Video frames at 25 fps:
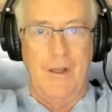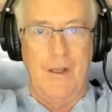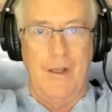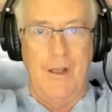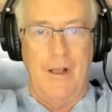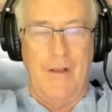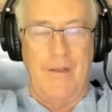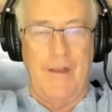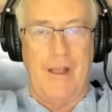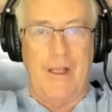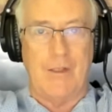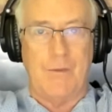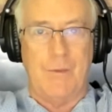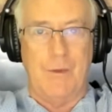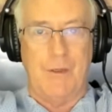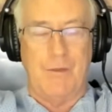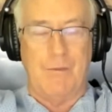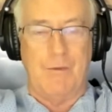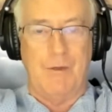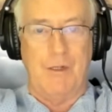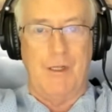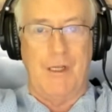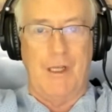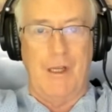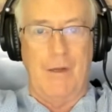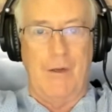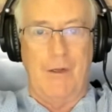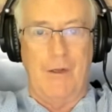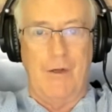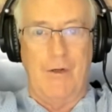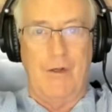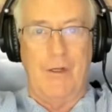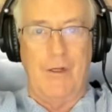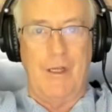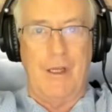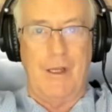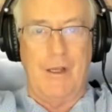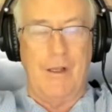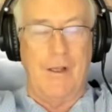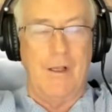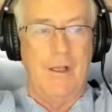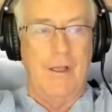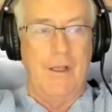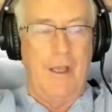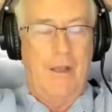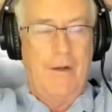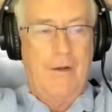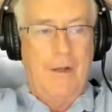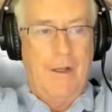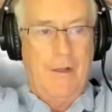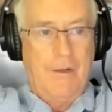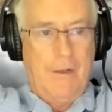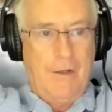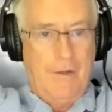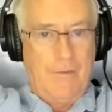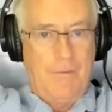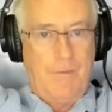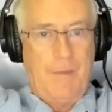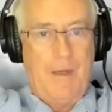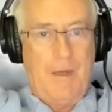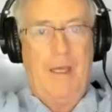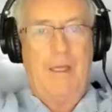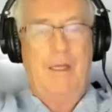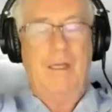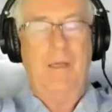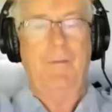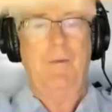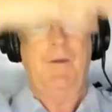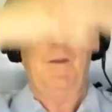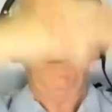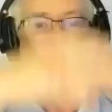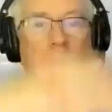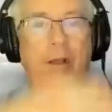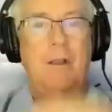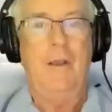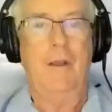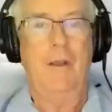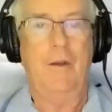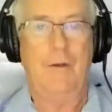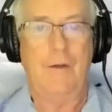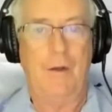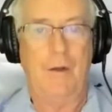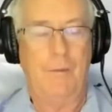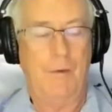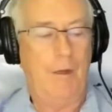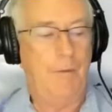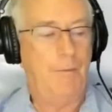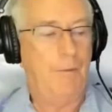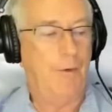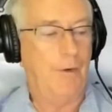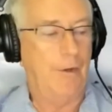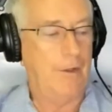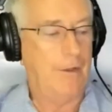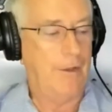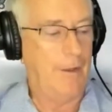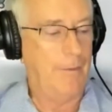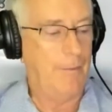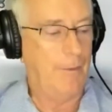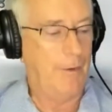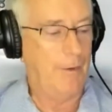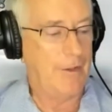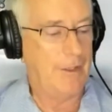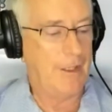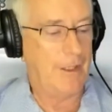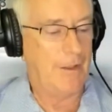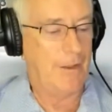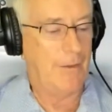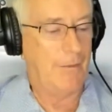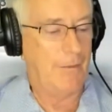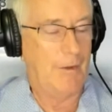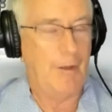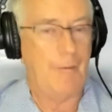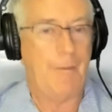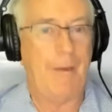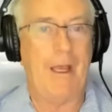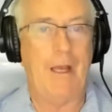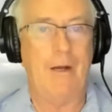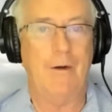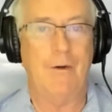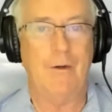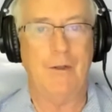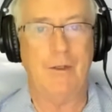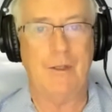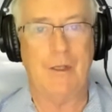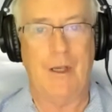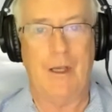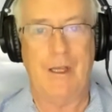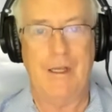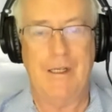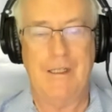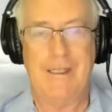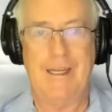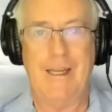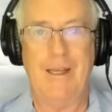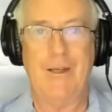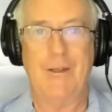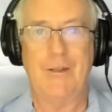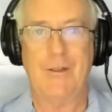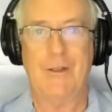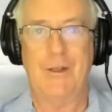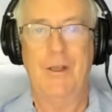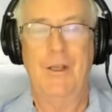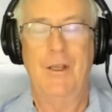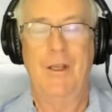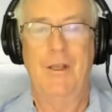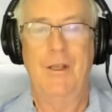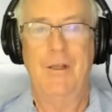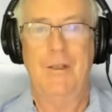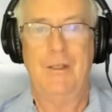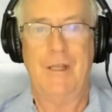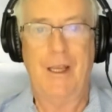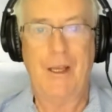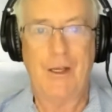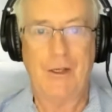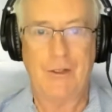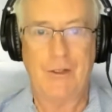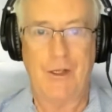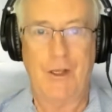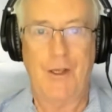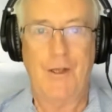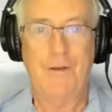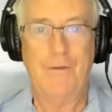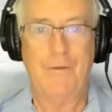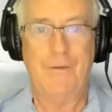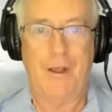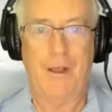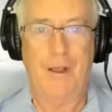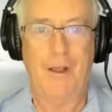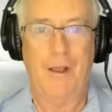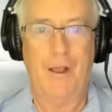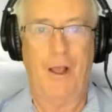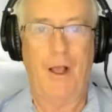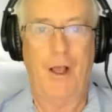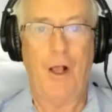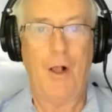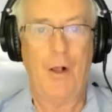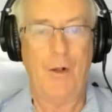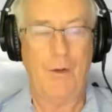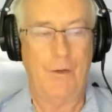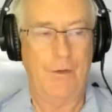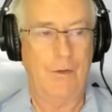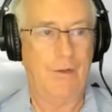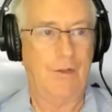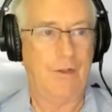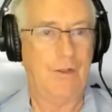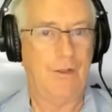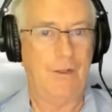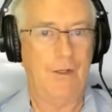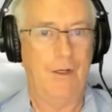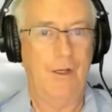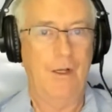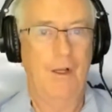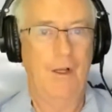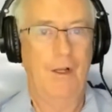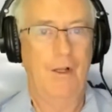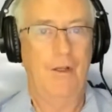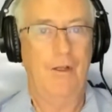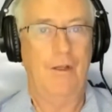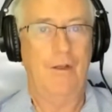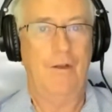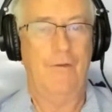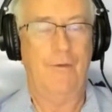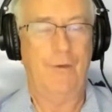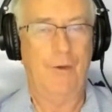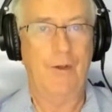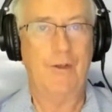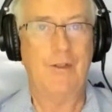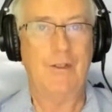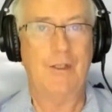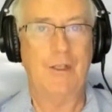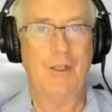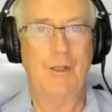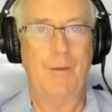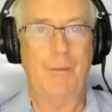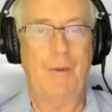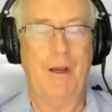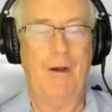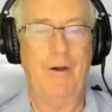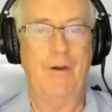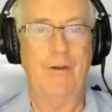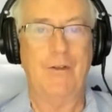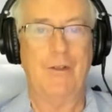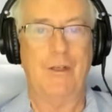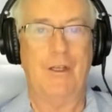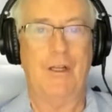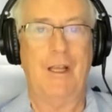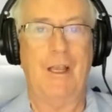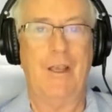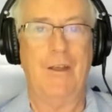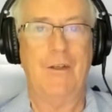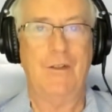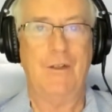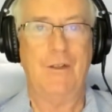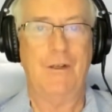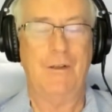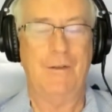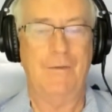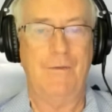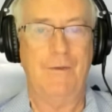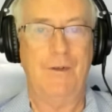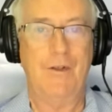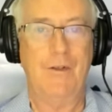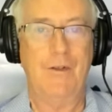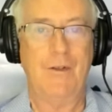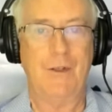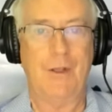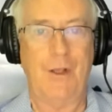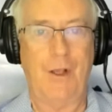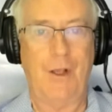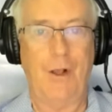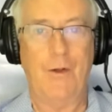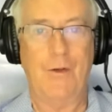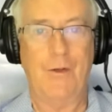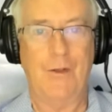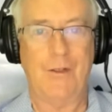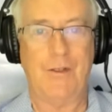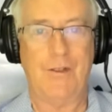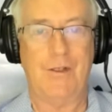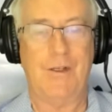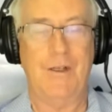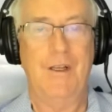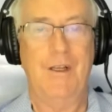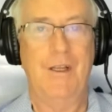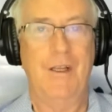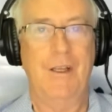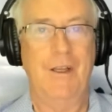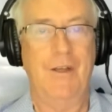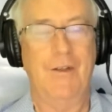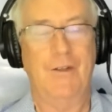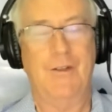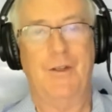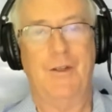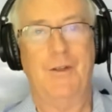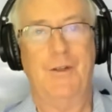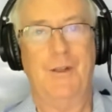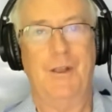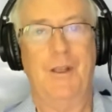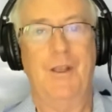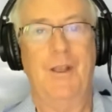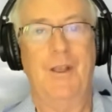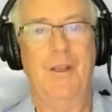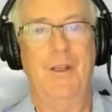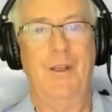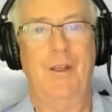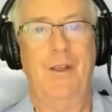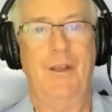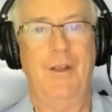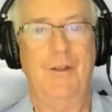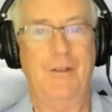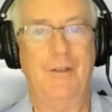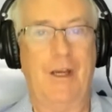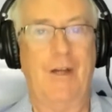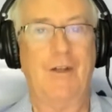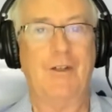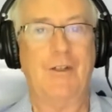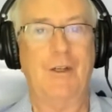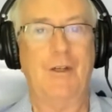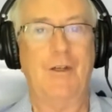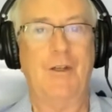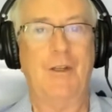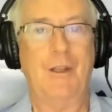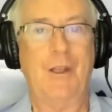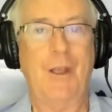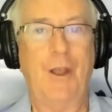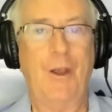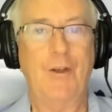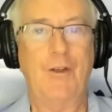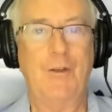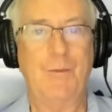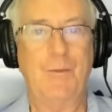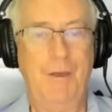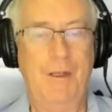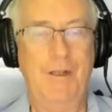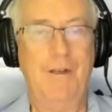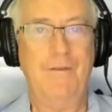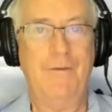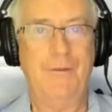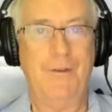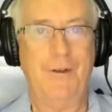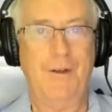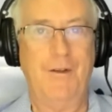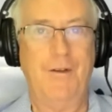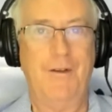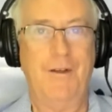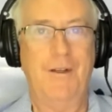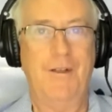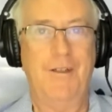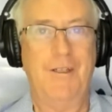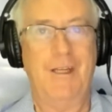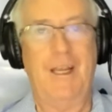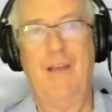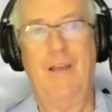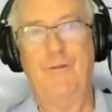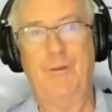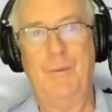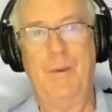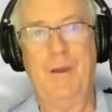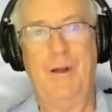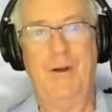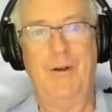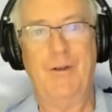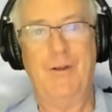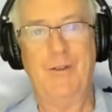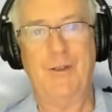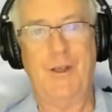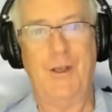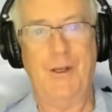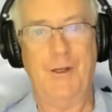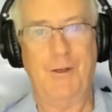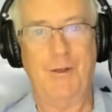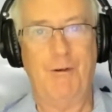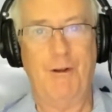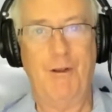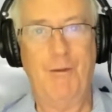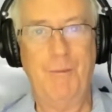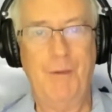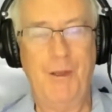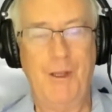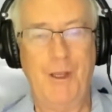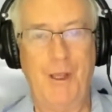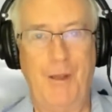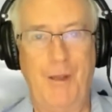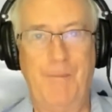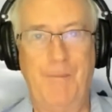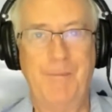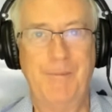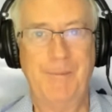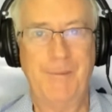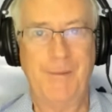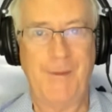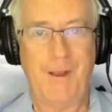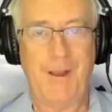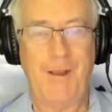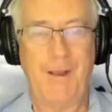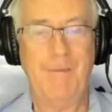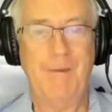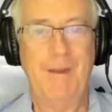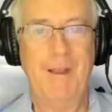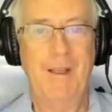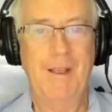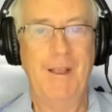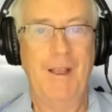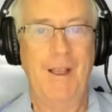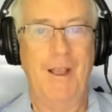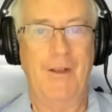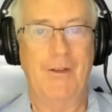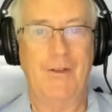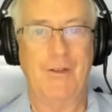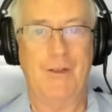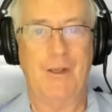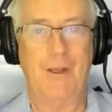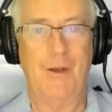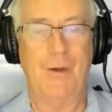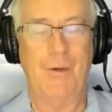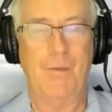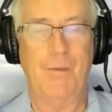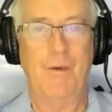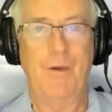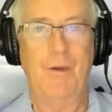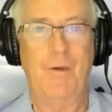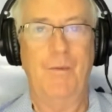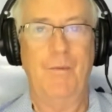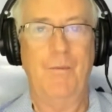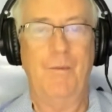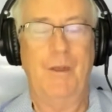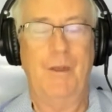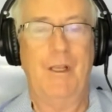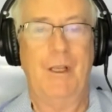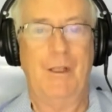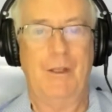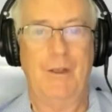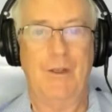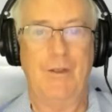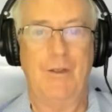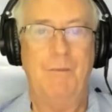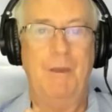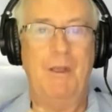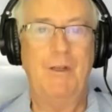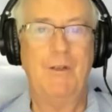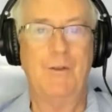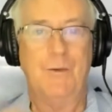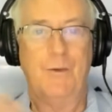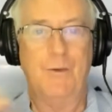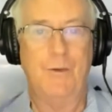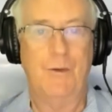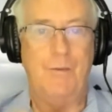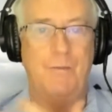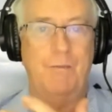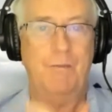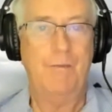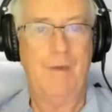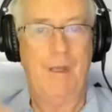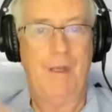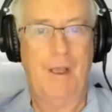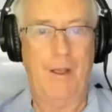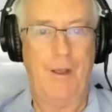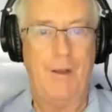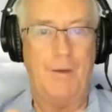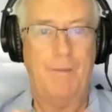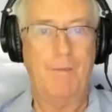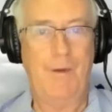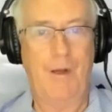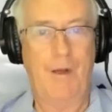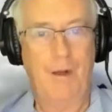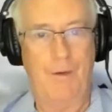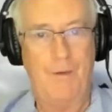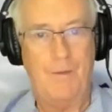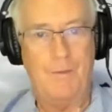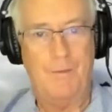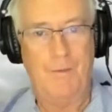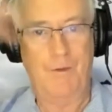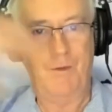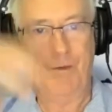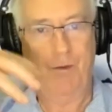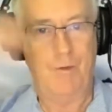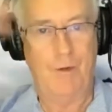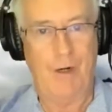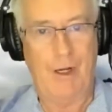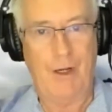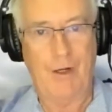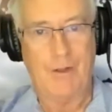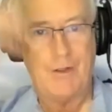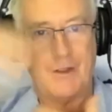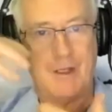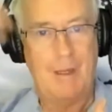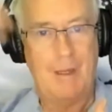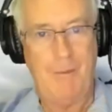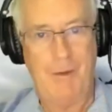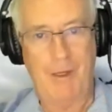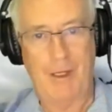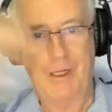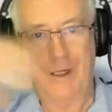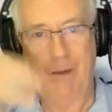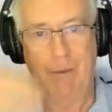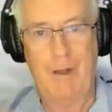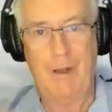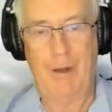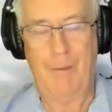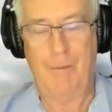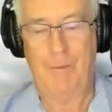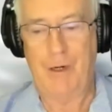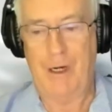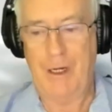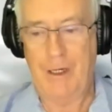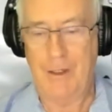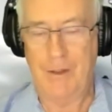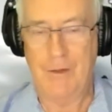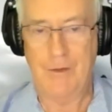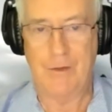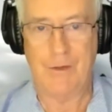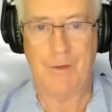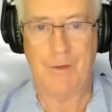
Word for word: And that's what's really going on here. And, and it's partly, be, he, he, point, he points out that when a parasite takes, takes over a host, the first thing the parasite has to convince the host is that it's actually to the host benefit to have the parasite grow bigger, okay? Yeah. And so we get this mental, um, you know, drugs coming into our brains